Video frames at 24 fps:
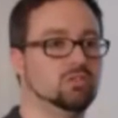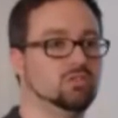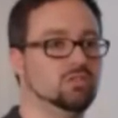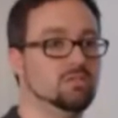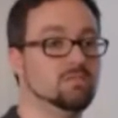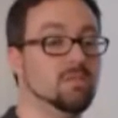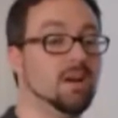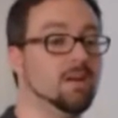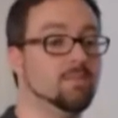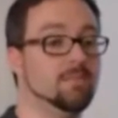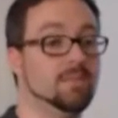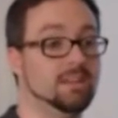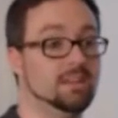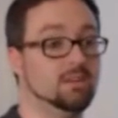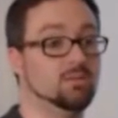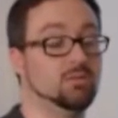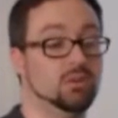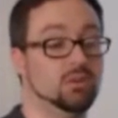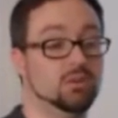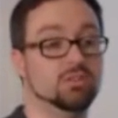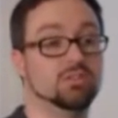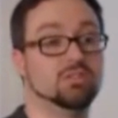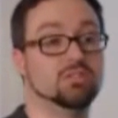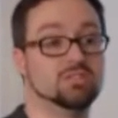You might be a
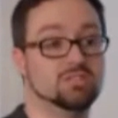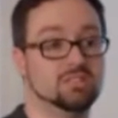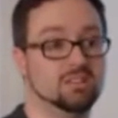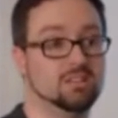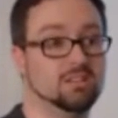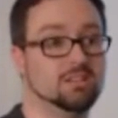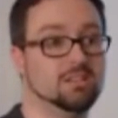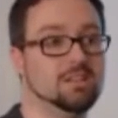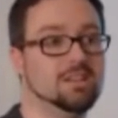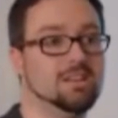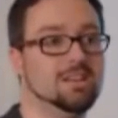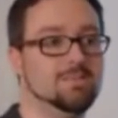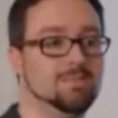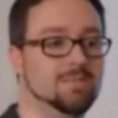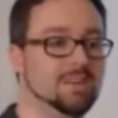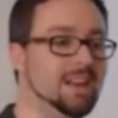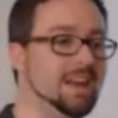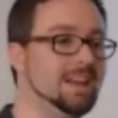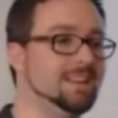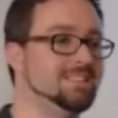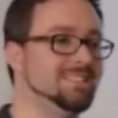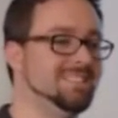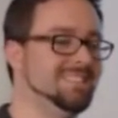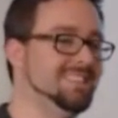root user, but
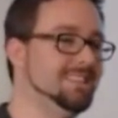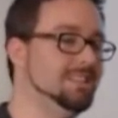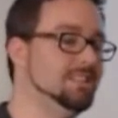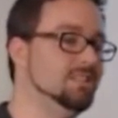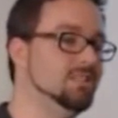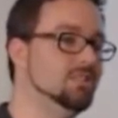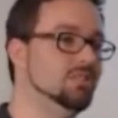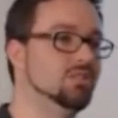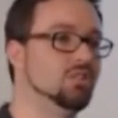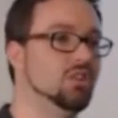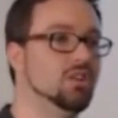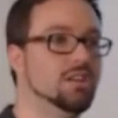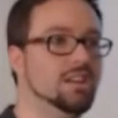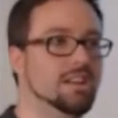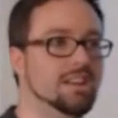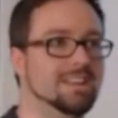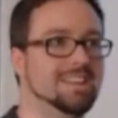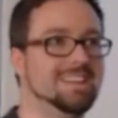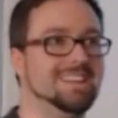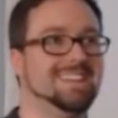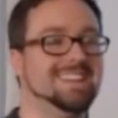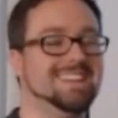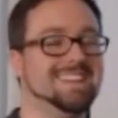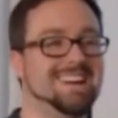actually you
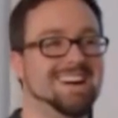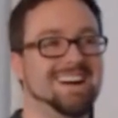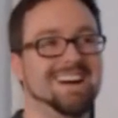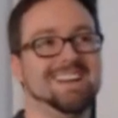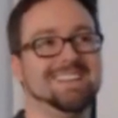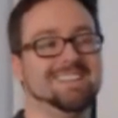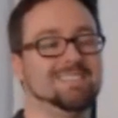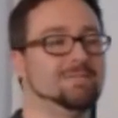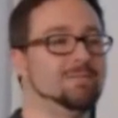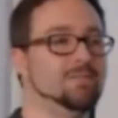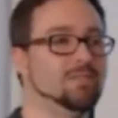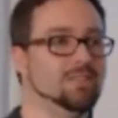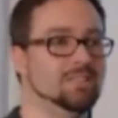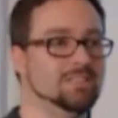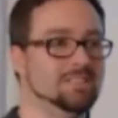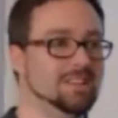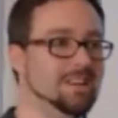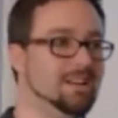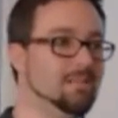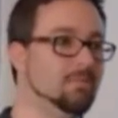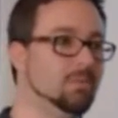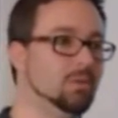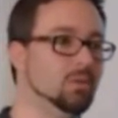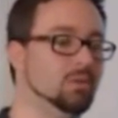can't, for
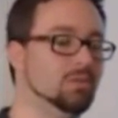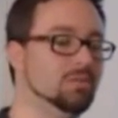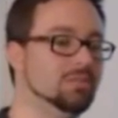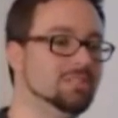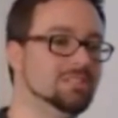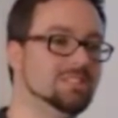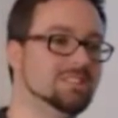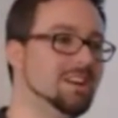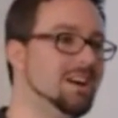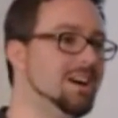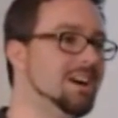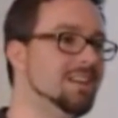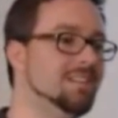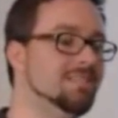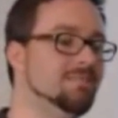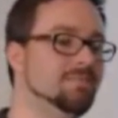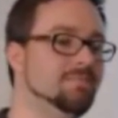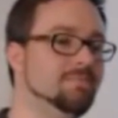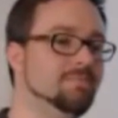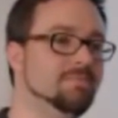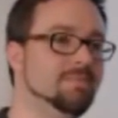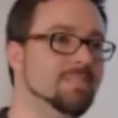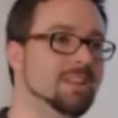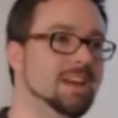example, start
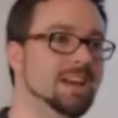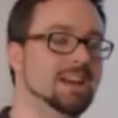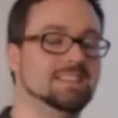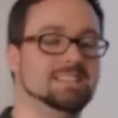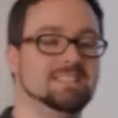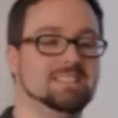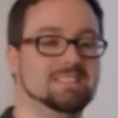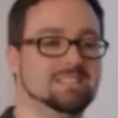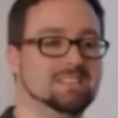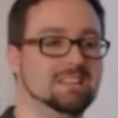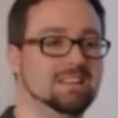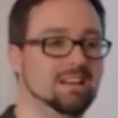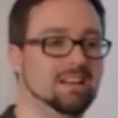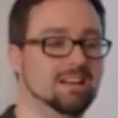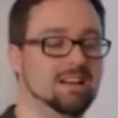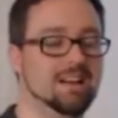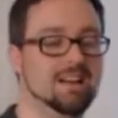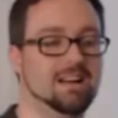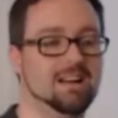accessing,